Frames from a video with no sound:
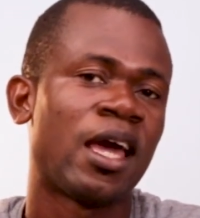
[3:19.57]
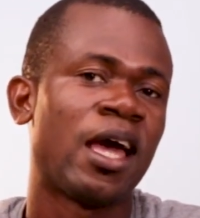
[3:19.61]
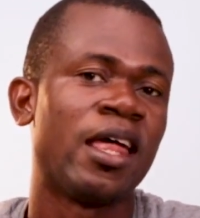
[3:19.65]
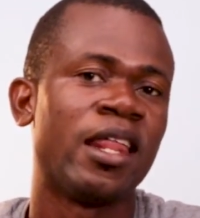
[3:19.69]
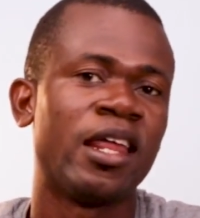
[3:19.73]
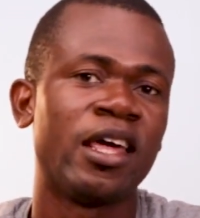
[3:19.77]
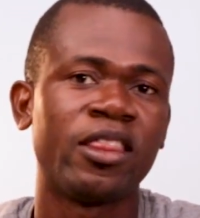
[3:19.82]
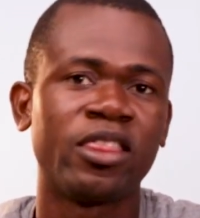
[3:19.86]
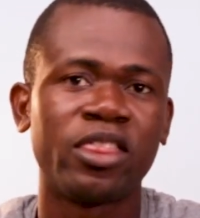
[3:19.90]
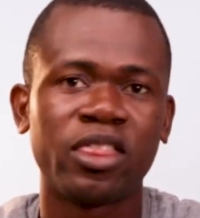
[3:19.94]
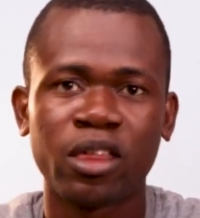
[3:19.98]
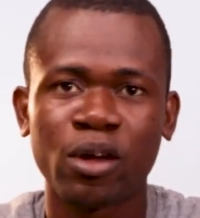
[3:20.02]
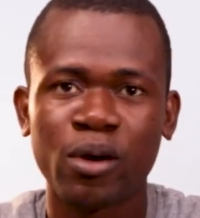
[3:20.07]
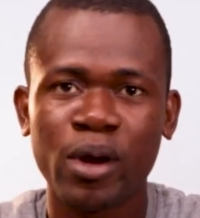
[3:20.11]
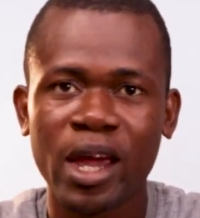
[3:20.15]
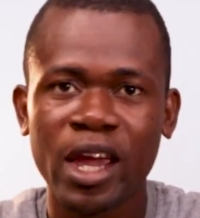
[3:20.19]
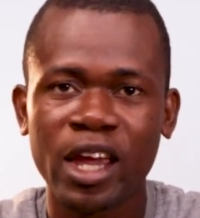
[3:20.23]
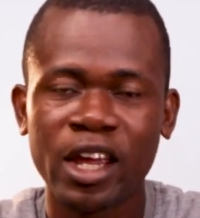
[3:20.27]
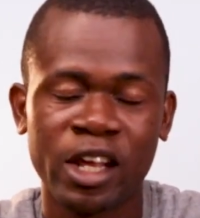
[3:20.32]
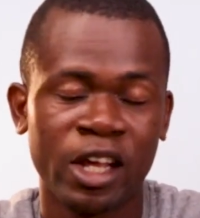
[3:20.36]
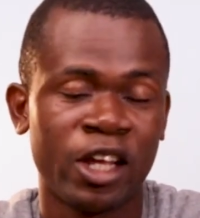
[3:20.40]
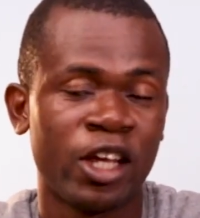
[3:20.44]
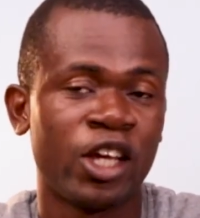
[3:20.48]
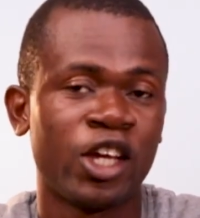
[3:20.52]
And then
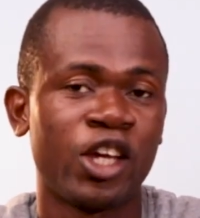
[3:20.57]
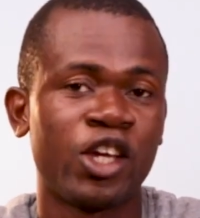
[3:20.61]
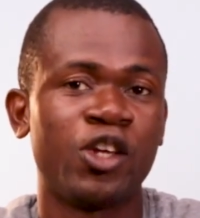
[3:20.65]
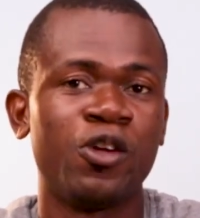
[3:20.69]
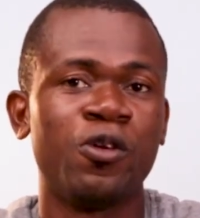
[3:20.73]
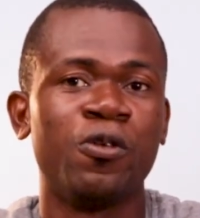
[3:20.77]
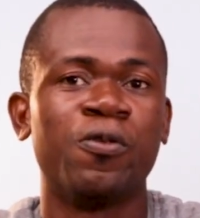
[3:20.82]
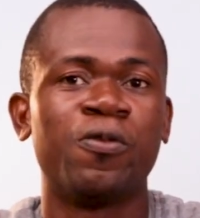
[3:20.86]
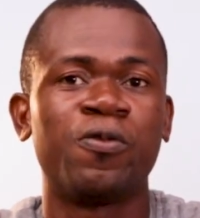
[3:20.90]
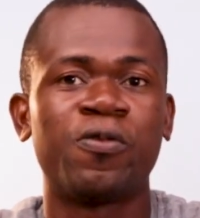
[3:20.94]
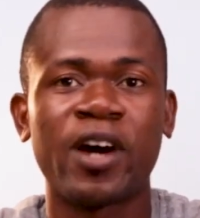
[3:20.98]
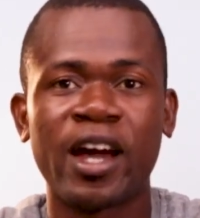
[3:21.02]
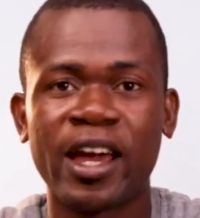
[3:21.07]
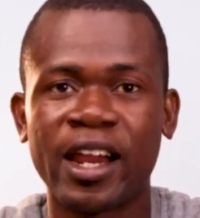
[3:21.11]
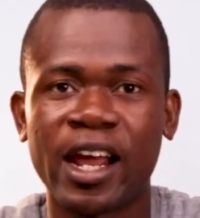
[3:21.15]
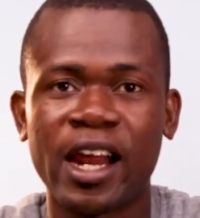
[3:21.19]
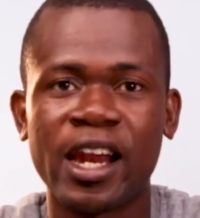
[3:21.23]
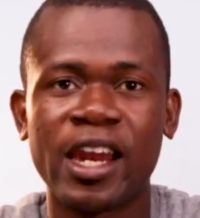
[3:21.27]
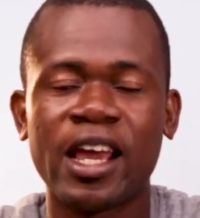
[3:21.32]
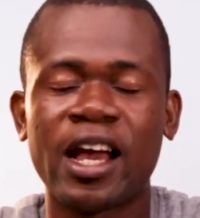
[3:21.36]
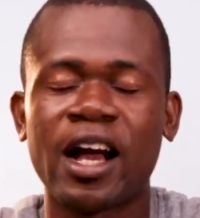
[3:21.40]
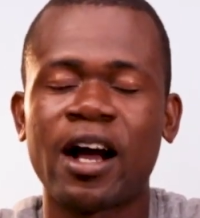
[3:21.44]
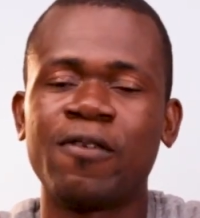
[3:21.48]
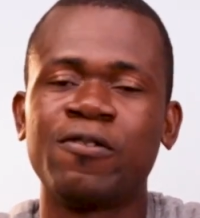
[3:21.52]
3. You
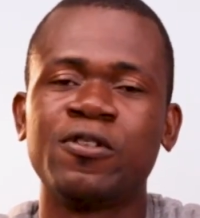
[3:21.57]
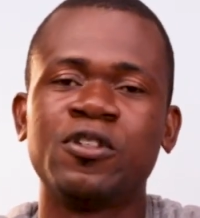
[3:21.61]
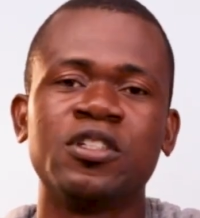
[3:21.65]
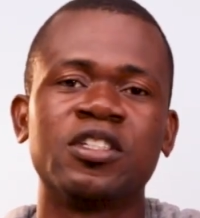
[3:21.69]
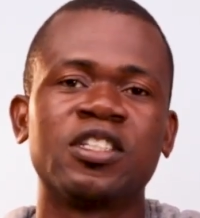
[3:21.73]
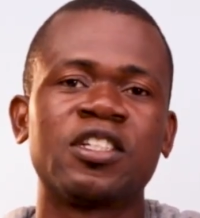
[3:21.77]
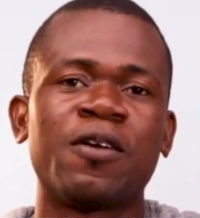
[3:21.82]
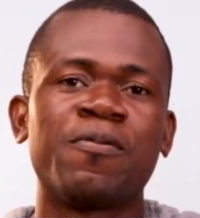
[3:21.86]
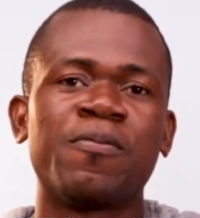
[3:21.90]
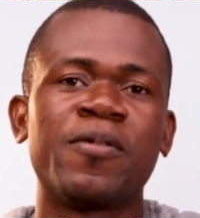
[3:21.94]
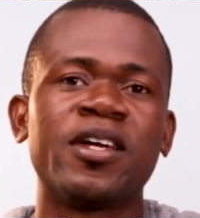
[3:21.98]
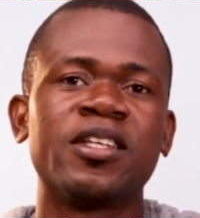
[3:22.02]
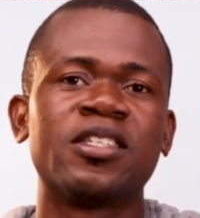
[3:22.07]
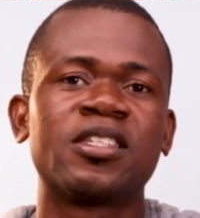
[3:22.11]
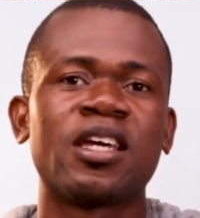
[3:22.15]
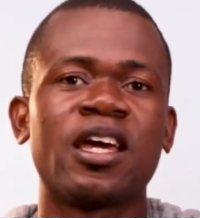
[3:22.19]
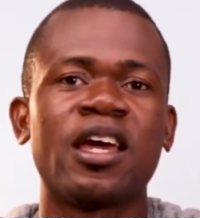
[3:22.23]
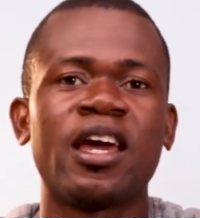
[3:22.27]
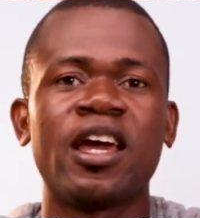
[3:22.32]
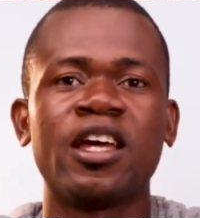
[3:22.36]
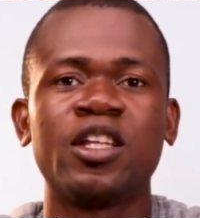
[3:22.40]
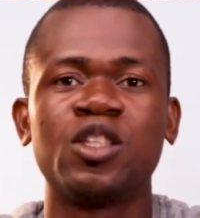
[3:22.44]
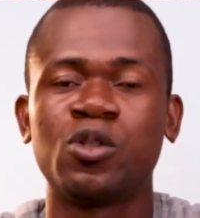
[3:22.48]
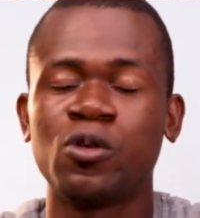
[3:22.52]
finally have to submit
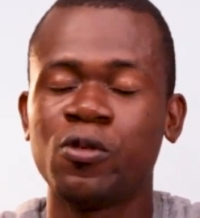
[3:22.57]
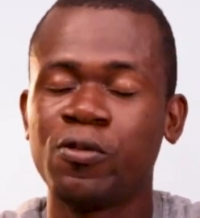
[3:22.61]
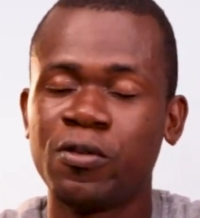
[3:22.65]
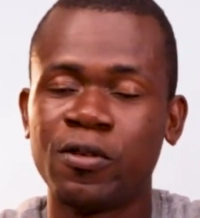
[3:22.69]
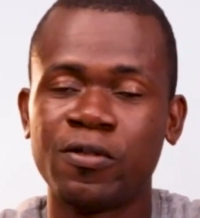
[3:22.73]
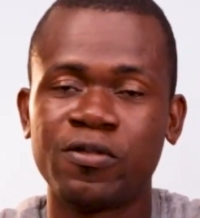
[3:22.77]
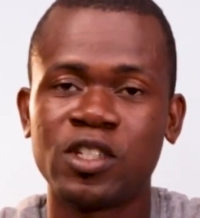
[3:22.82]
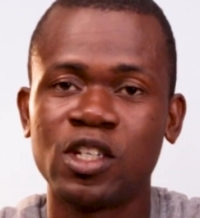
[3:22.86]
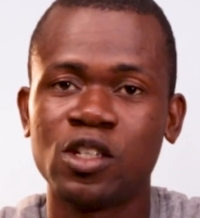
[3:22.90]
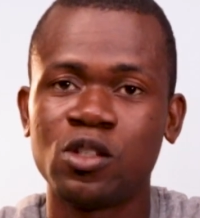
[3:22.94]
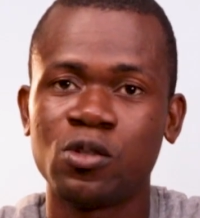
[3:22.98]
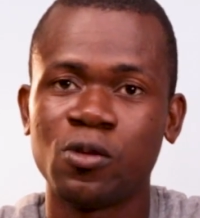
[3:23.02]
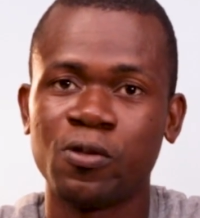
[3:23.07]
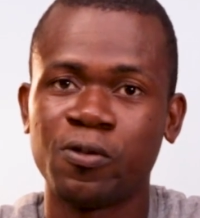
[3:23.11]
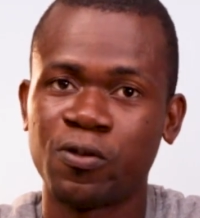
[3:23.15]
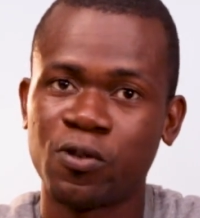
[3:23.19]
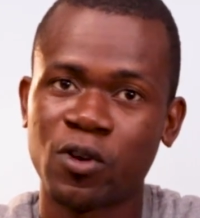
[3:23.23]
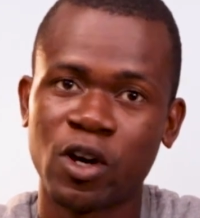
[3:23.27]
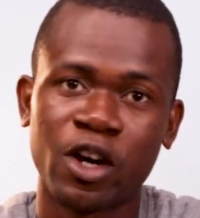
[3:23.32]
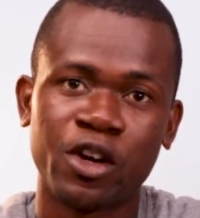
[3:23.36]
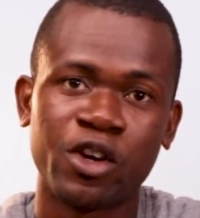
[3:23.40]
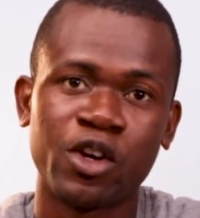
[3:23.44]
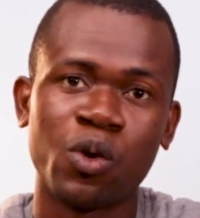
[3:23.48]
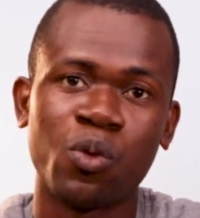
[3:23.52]
a 250 to
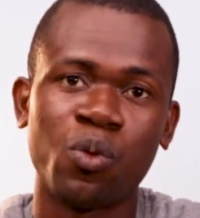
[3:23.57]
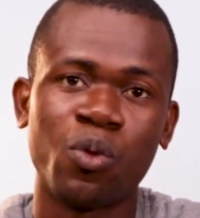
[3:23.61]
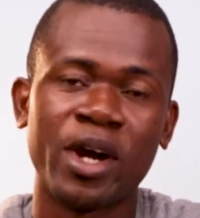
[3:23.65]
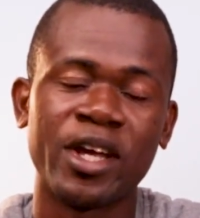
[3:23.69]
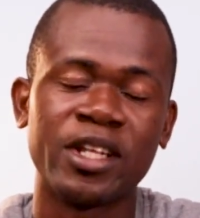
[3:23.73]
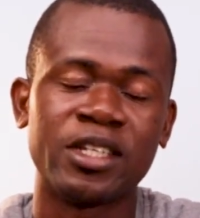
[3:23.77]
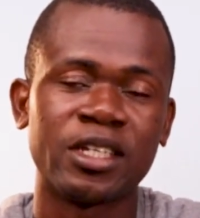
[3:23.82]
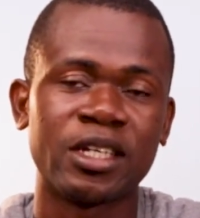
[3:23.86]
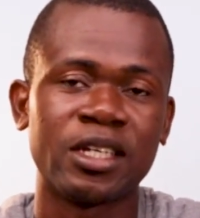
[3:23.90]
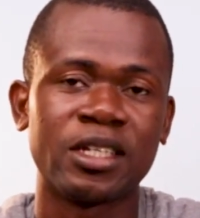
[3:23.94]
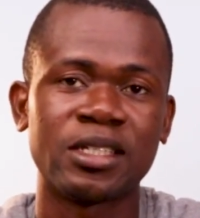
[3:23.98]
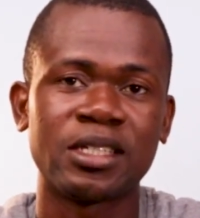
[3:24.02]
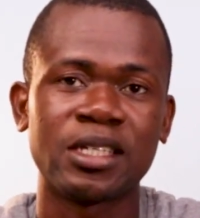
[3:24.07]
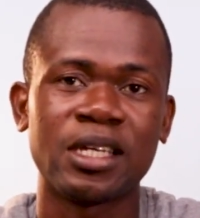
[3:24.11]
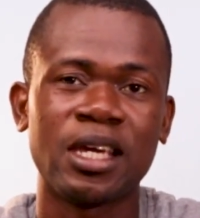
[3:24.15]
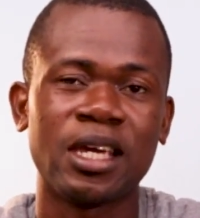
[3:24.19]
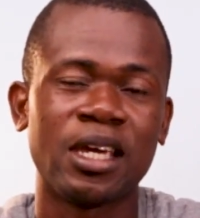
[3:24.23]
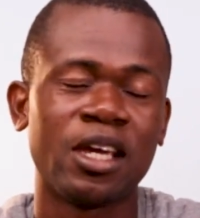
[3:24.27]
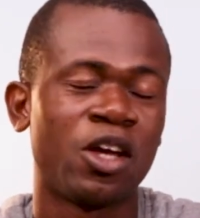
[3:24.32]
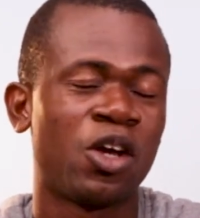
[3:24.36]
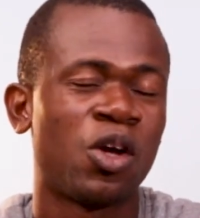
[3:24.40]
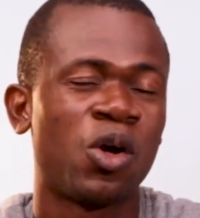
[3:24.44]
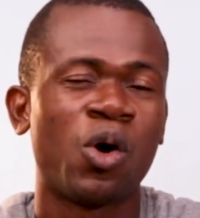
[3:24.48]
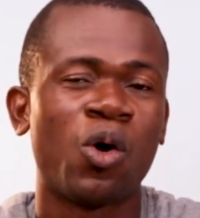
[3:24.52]
400 words essay